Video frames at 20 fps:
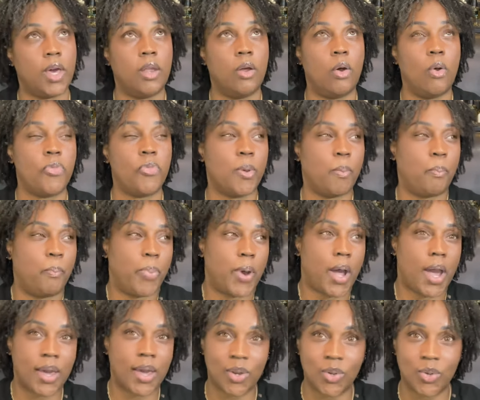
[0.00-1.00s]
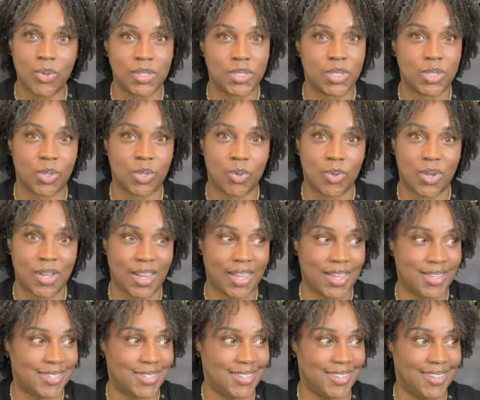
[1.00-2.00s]
Oh, the bottle is so
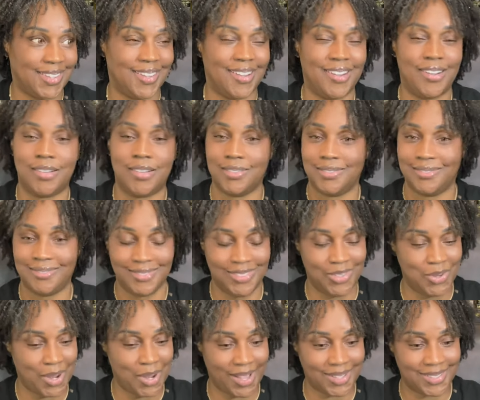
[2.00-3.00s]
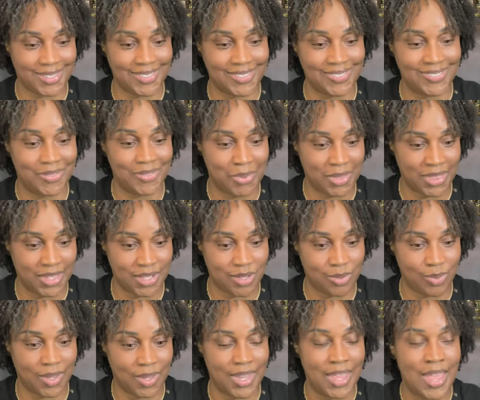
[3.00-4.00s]
classy. Oh, you got to with this
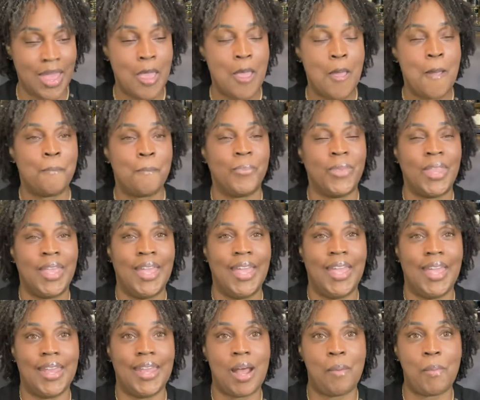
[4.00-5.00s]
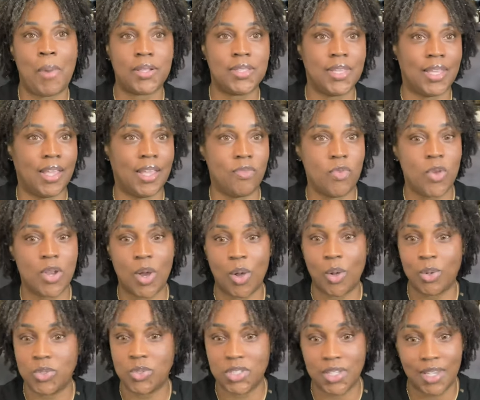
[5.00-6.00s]
one. And I'm about to give you an
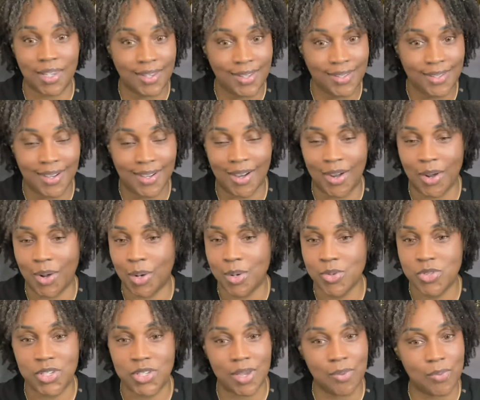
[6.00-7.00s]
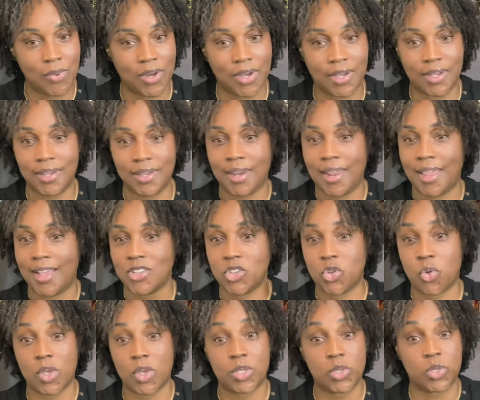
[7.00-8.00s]
OG one,
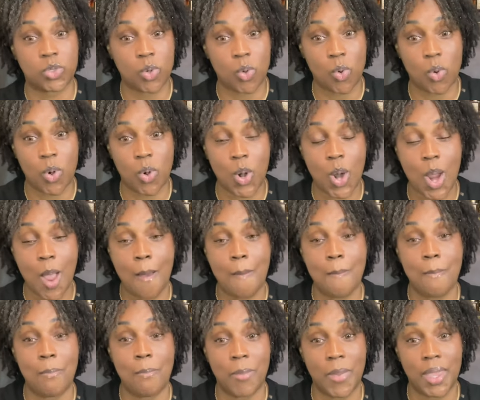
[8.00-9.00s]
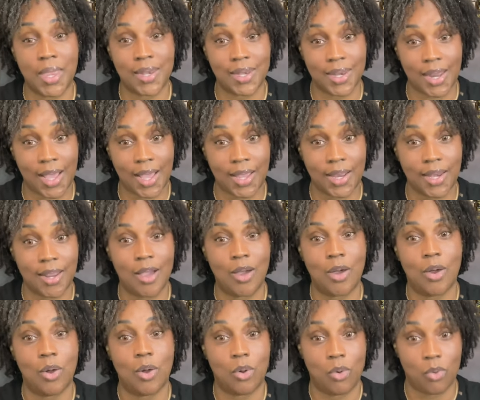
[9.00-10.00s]
Tresor Midnight
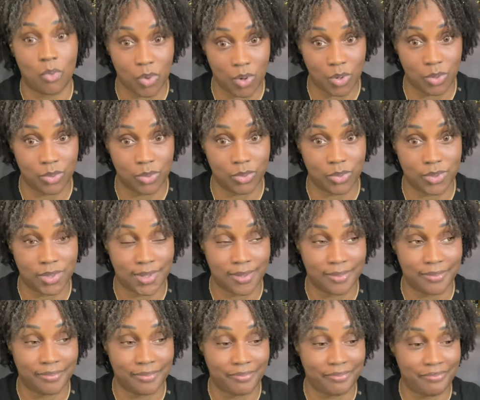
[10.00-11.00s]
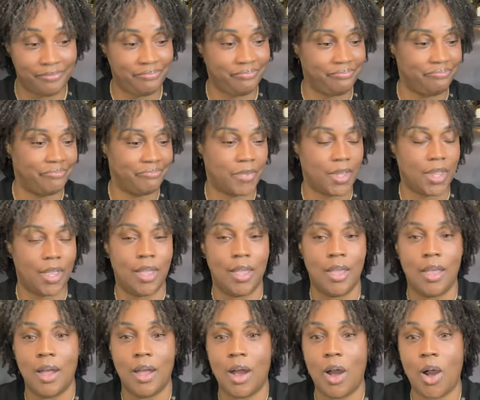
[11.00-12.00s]
Rose.
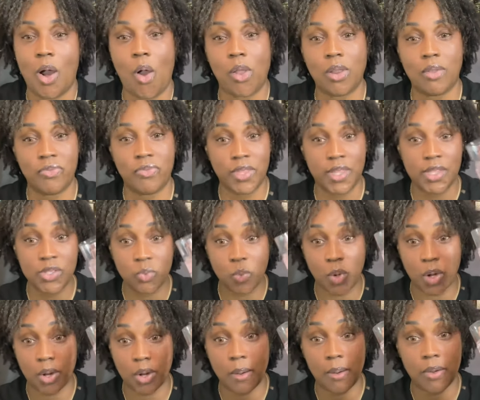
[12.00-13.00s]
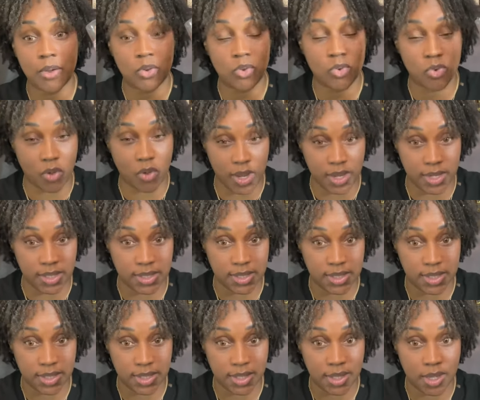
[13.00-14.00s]
All of these work great
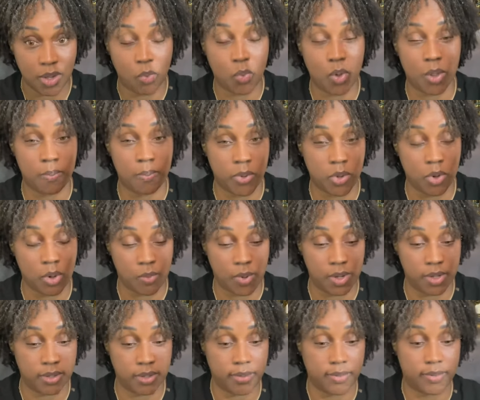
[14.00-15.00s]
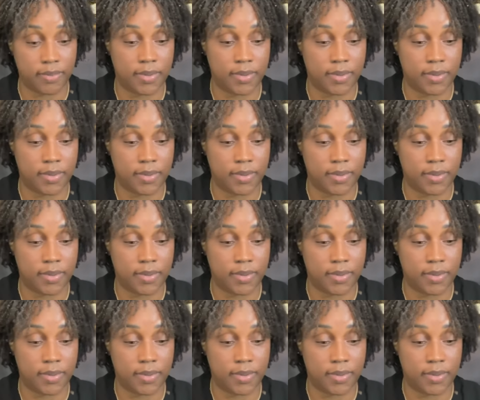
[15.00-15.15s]
with Pure Wonder.